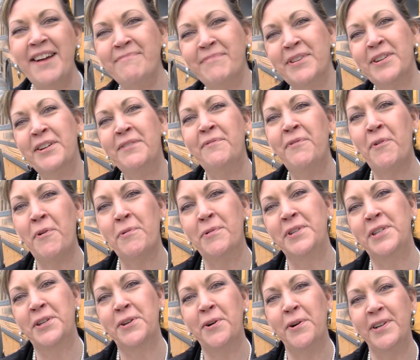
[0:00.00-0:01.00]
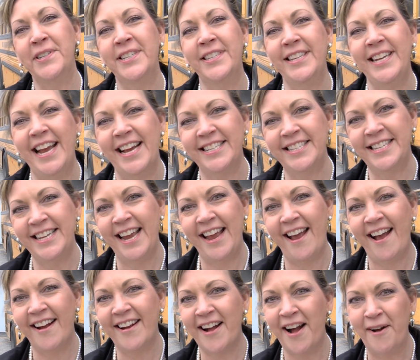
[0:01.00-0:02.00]
I'm looking forward to going to the
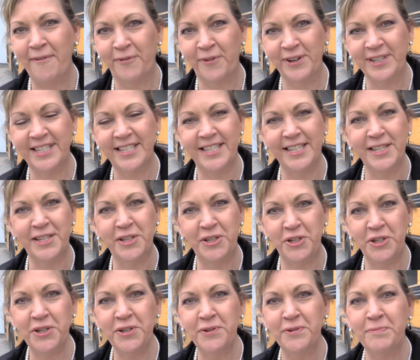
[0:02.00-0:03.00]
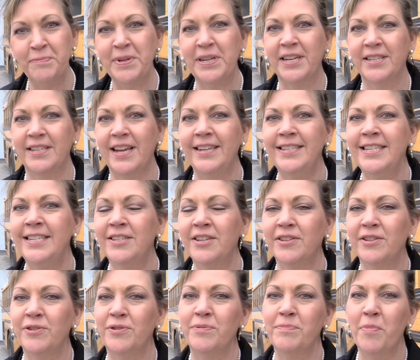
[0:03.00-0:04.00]
STAI Conference this June because I need to
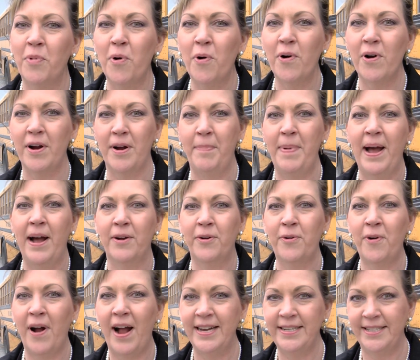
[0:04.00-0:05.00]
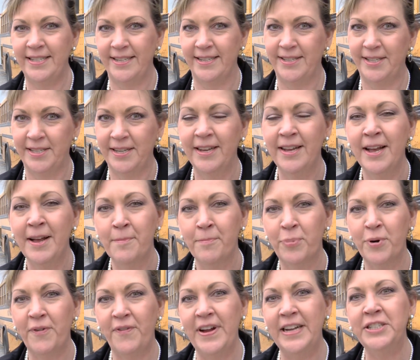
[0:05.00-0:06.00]
learn more about crisis
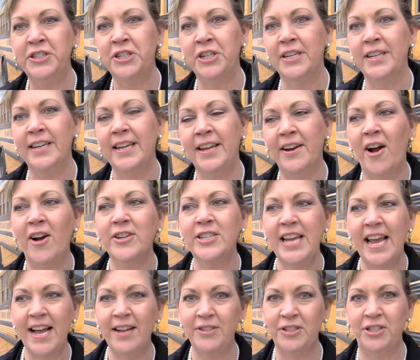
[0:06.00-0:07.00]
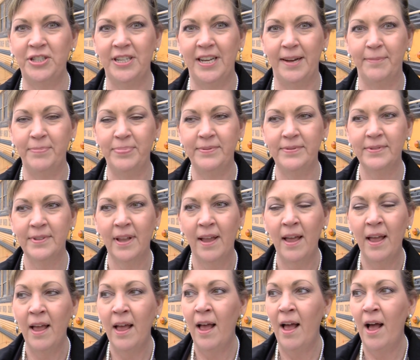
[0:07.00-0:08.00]
prevention in our township.
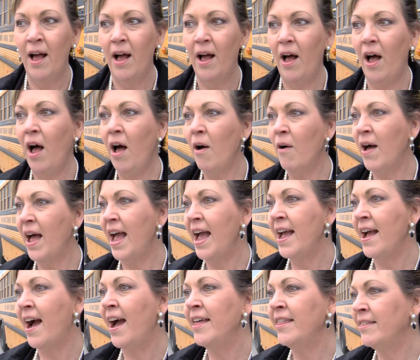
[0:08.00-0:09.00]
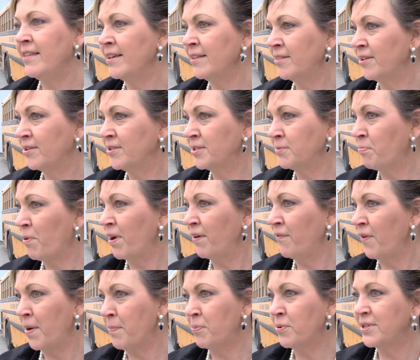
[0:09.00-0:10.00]
Oh, hey, I think there's one of
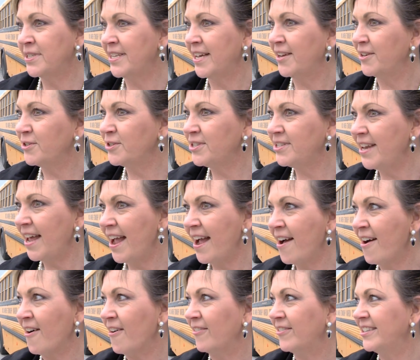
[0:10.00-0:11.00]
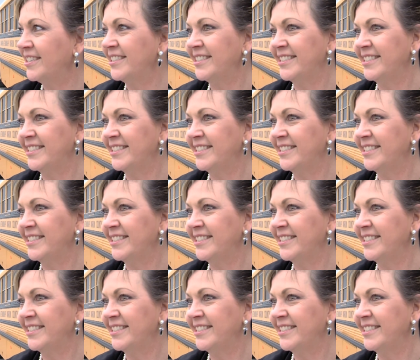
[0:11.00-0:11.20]
our presenters now.